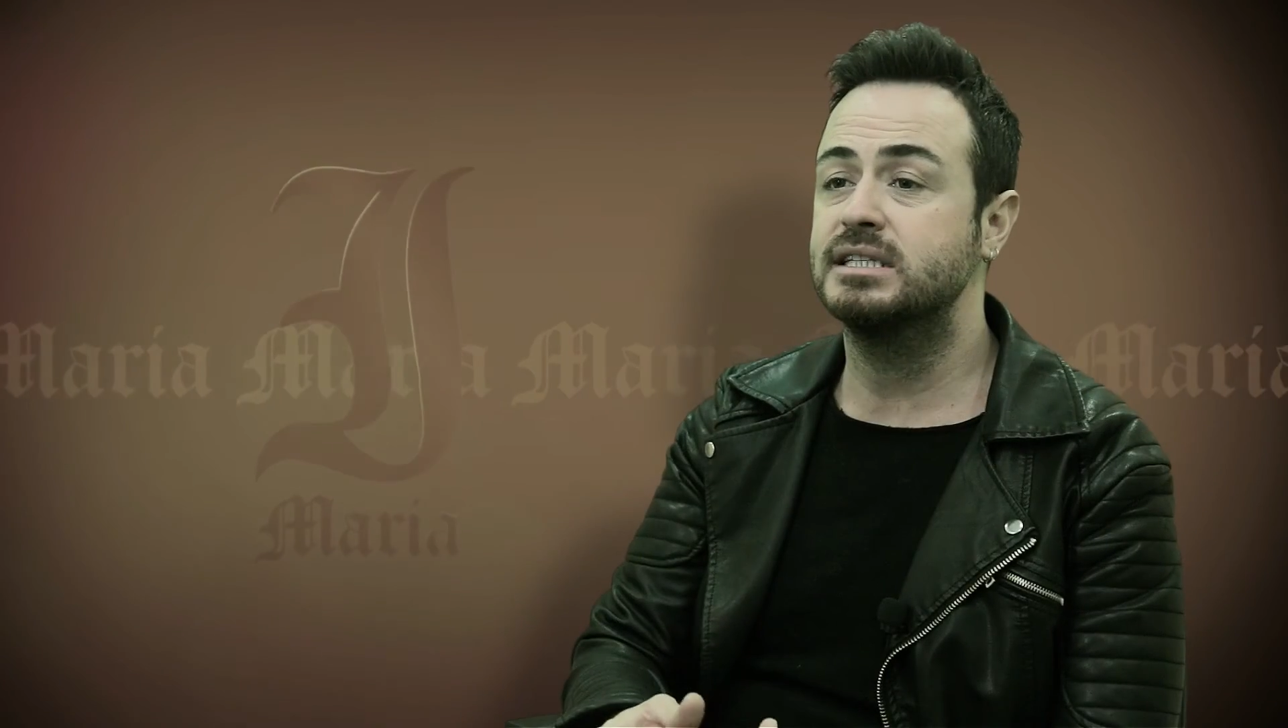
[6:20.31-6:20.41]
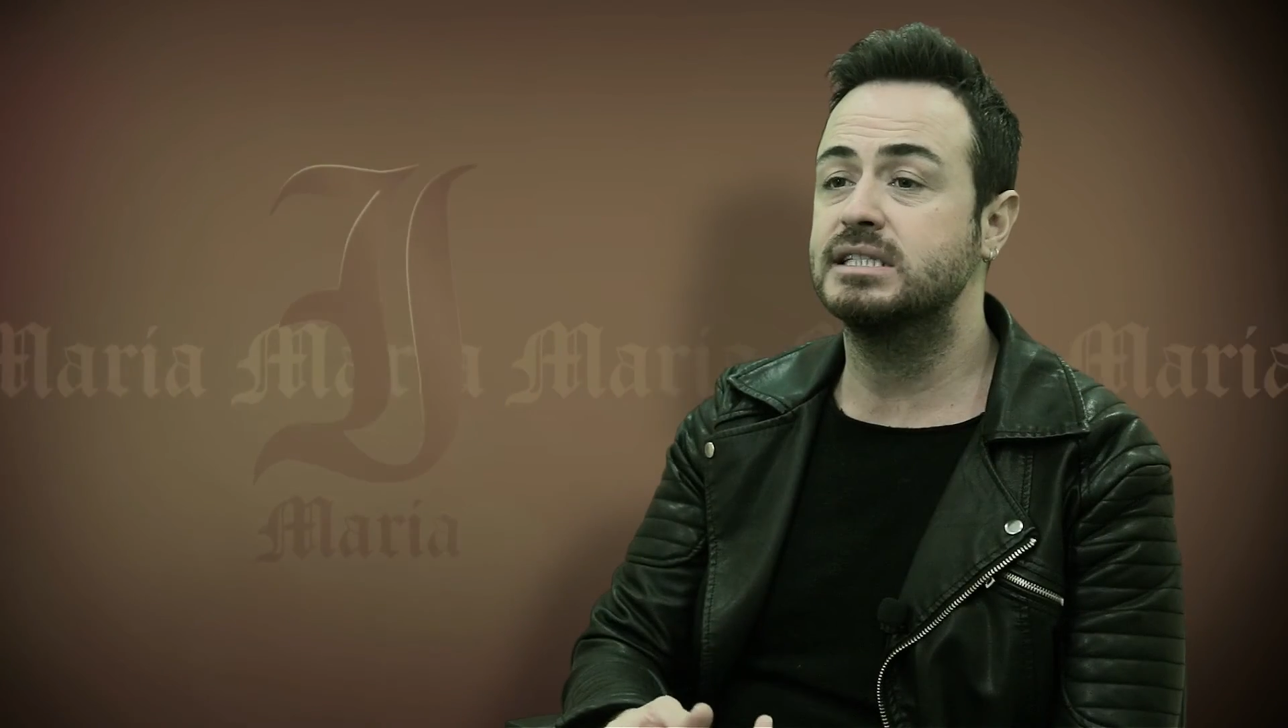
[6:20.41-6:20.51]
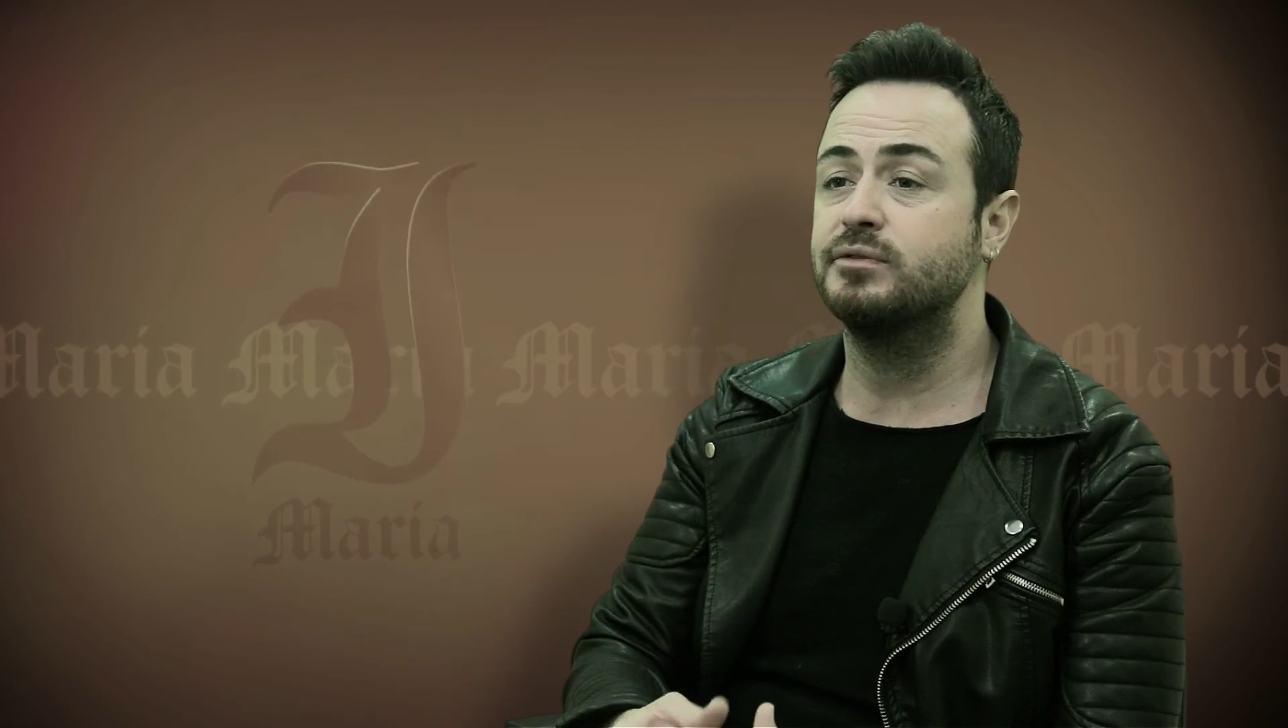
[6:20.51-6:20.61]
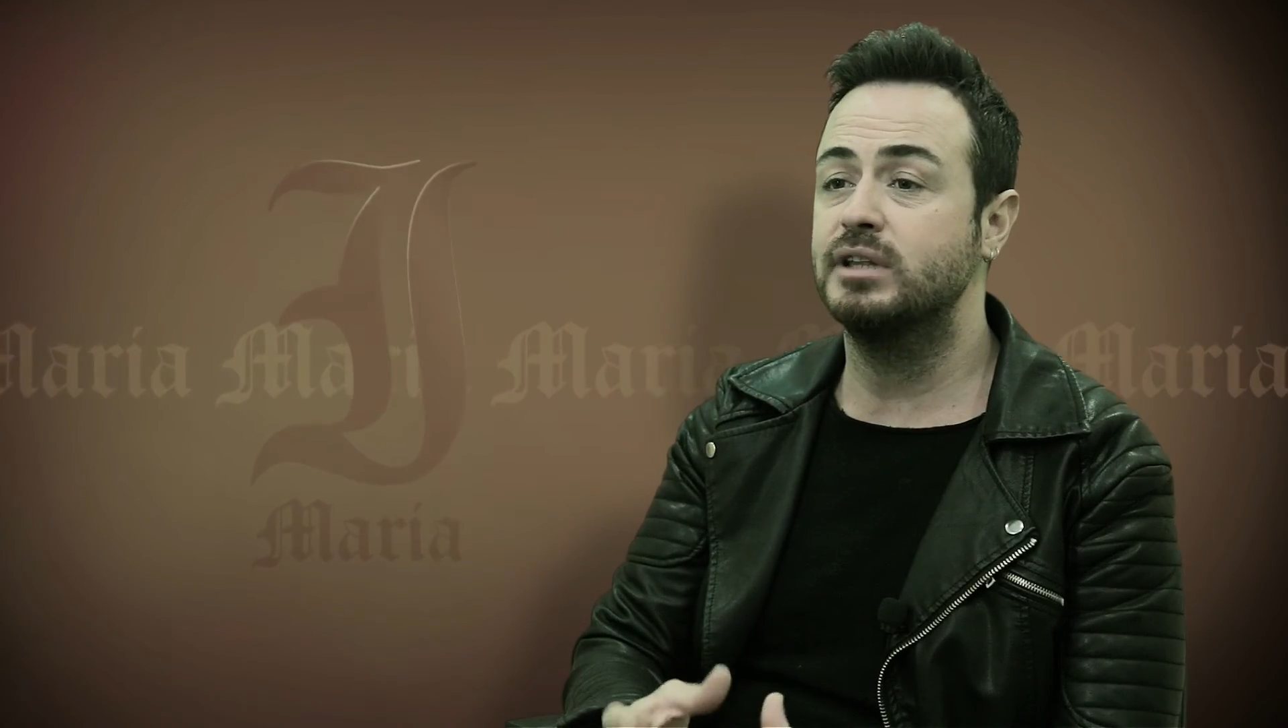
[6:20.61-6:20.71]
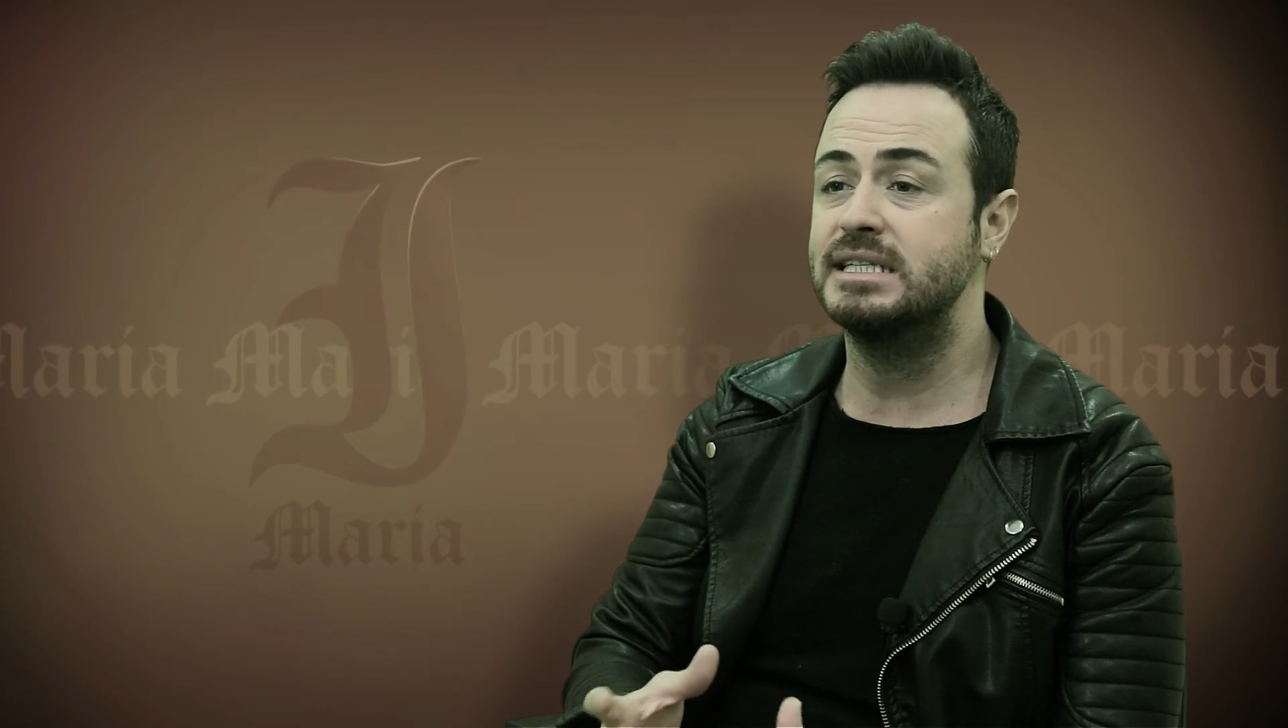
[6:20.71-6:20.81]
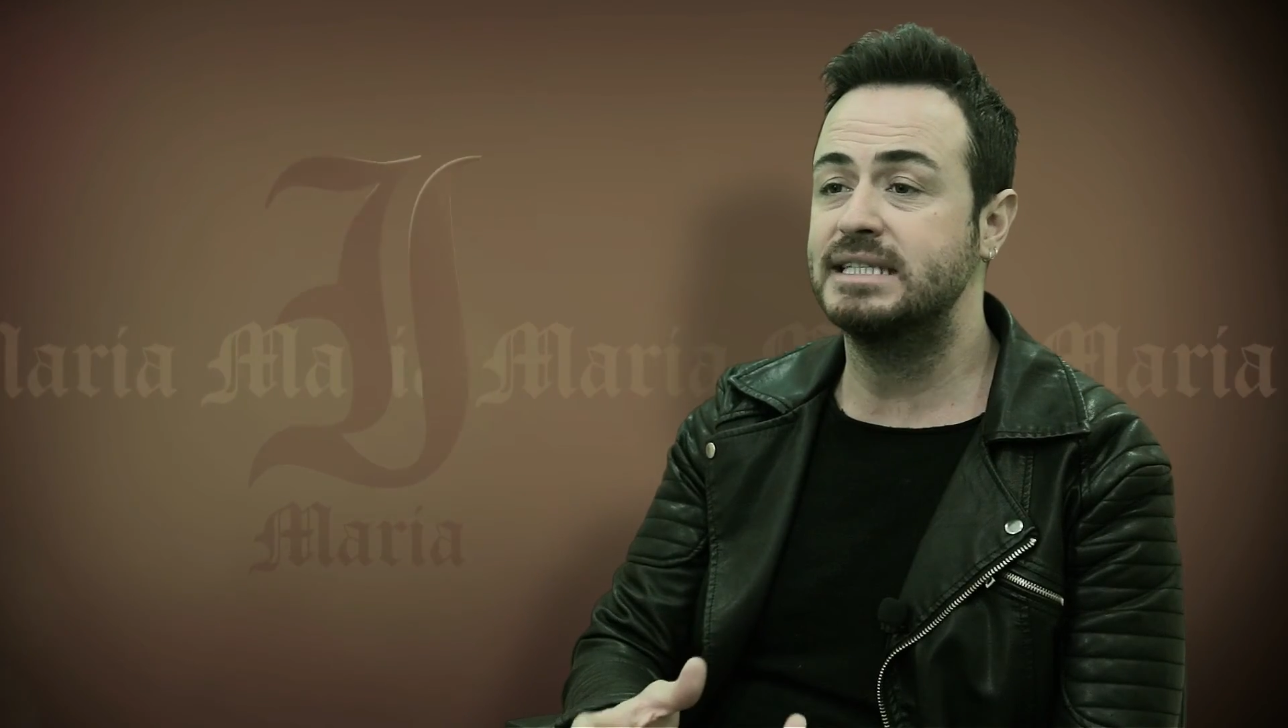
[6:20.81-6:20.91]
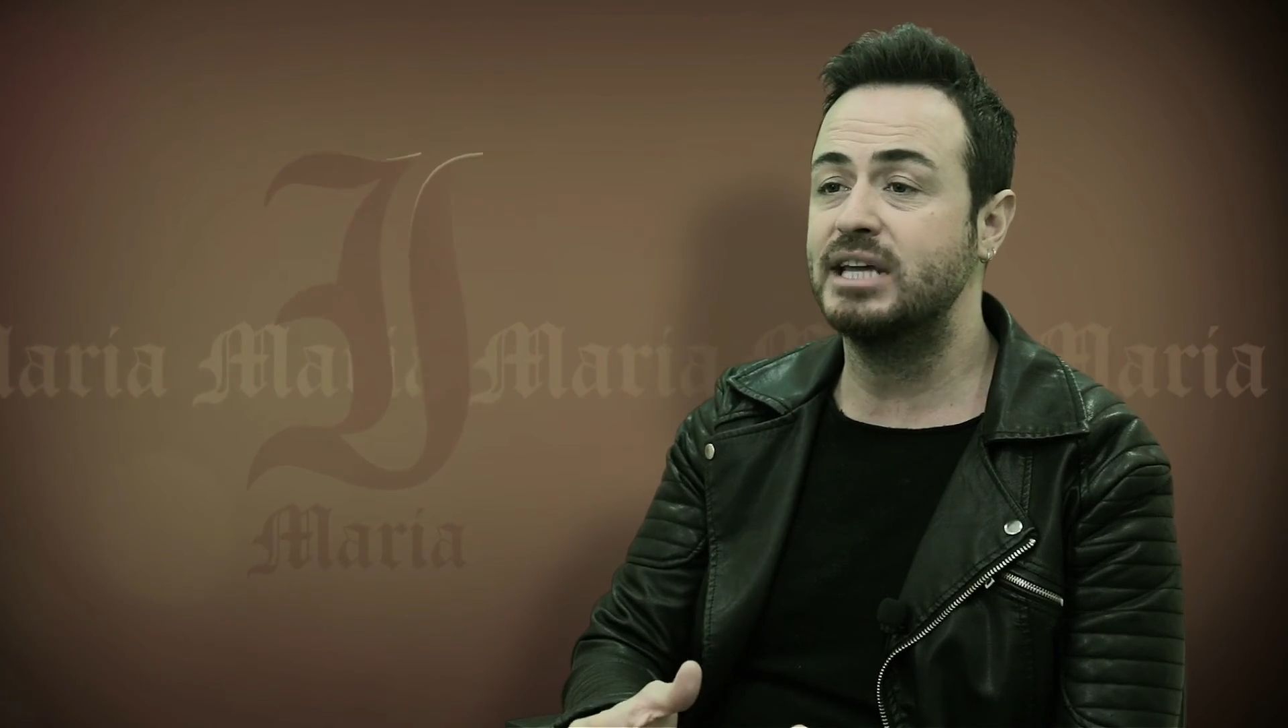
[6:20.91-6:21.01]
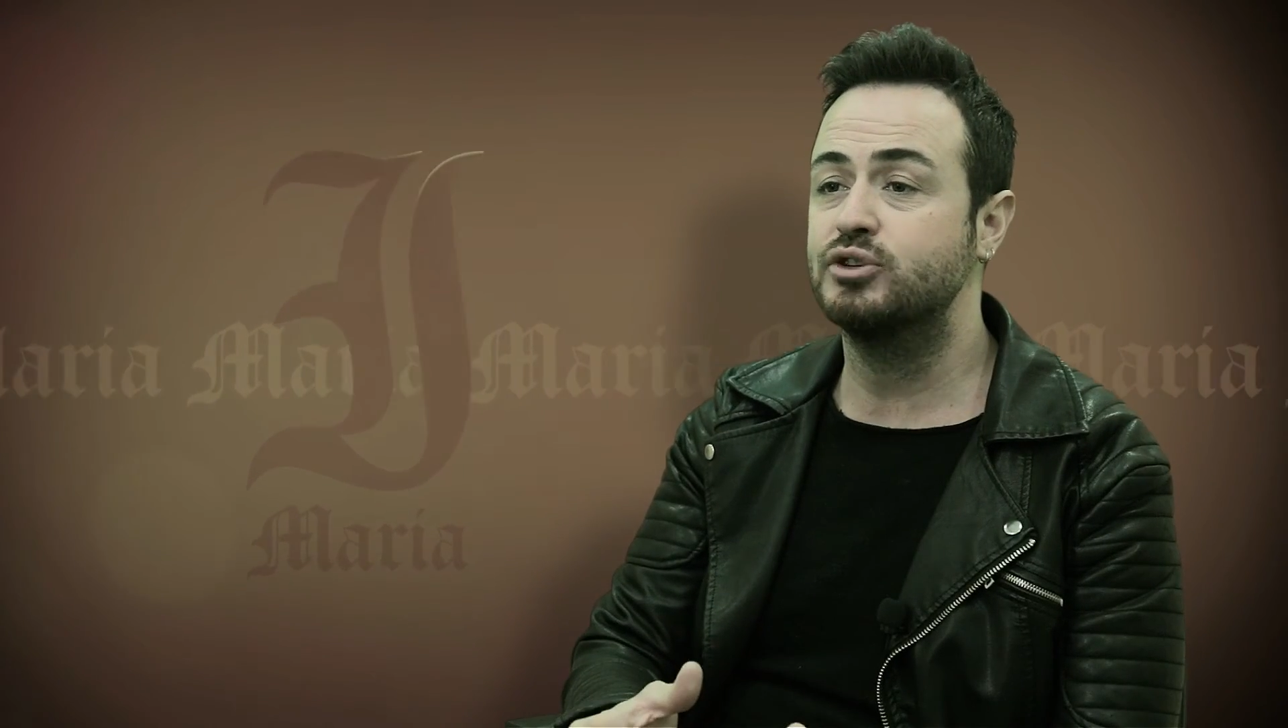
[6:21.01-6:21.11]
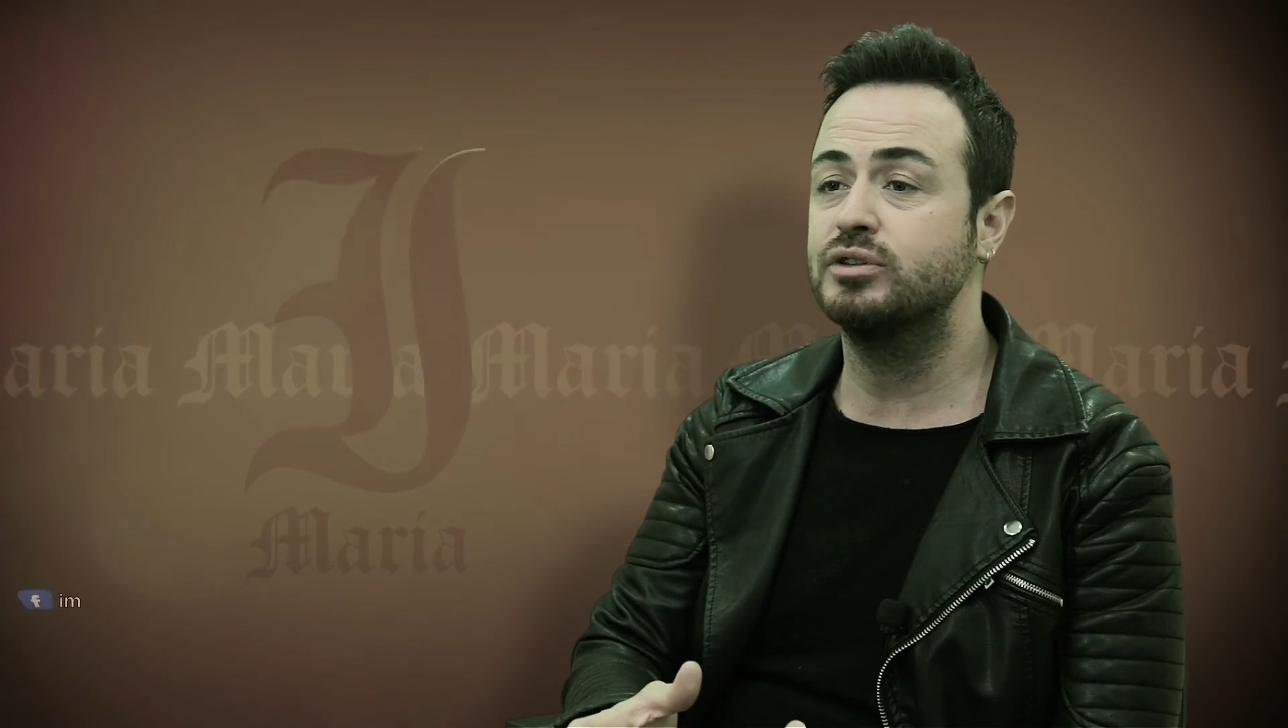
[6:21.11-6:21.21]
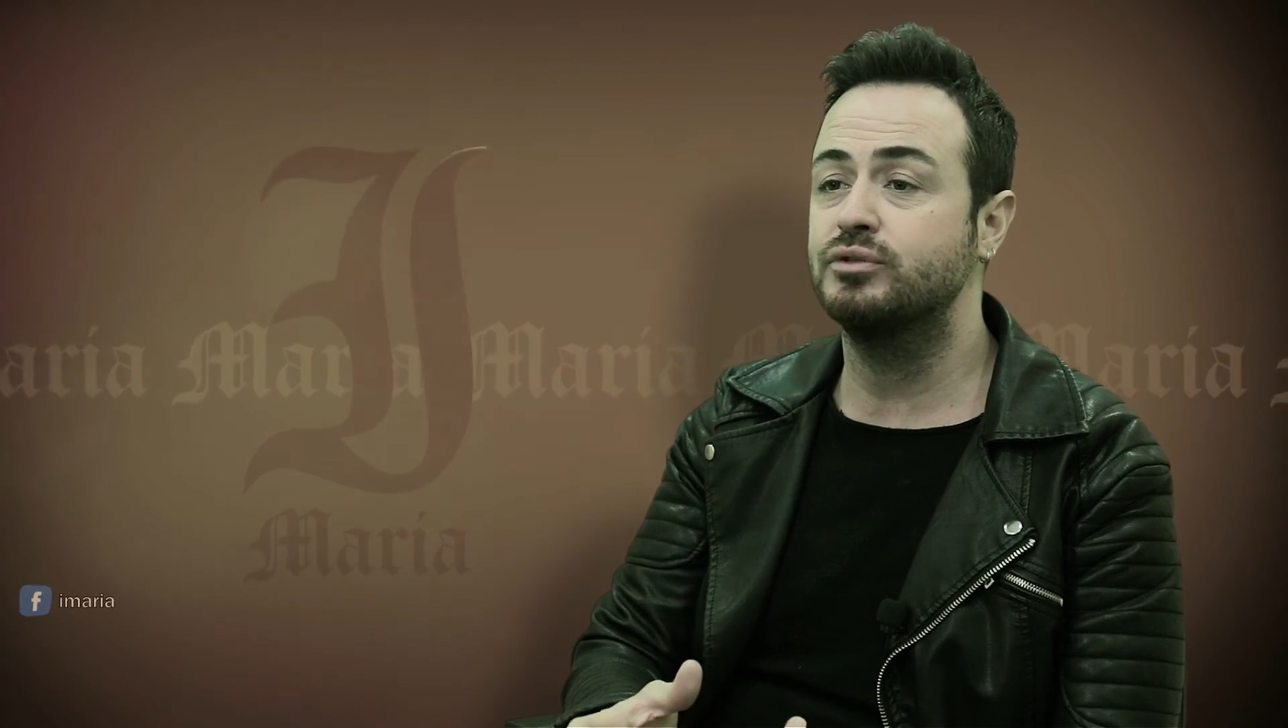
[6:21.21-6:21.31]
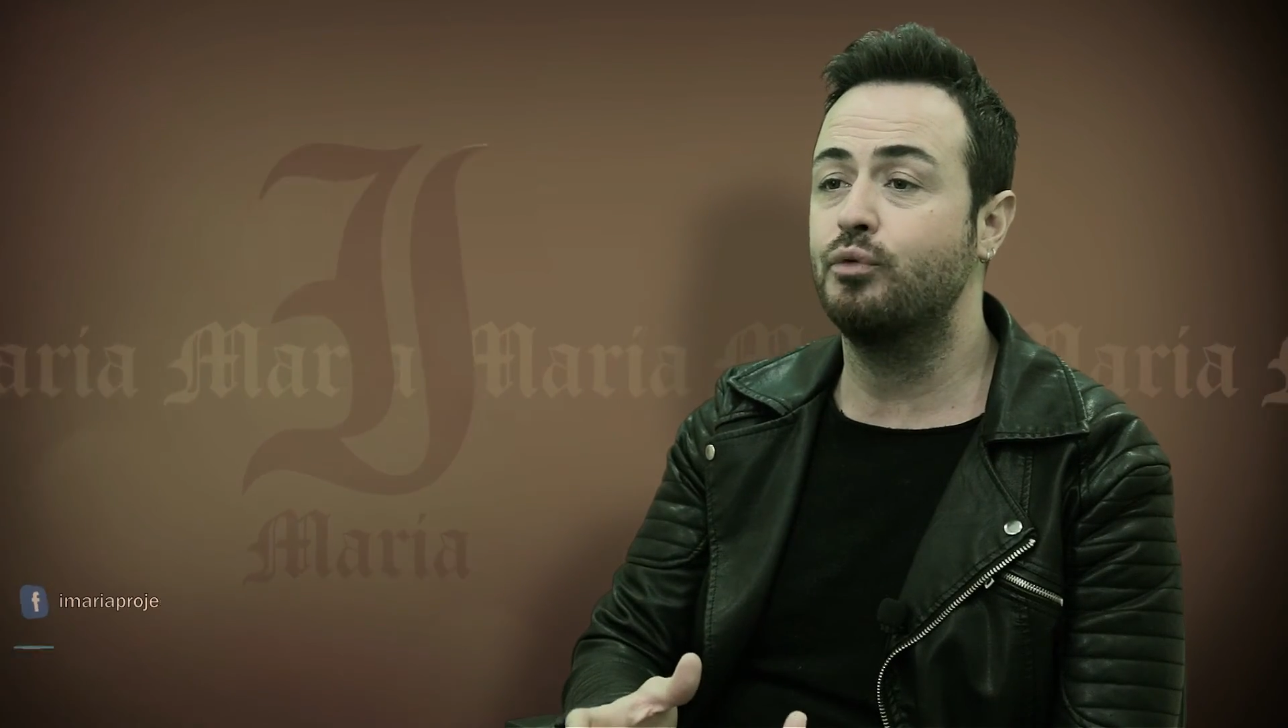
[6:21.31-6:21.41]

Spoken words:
the civilization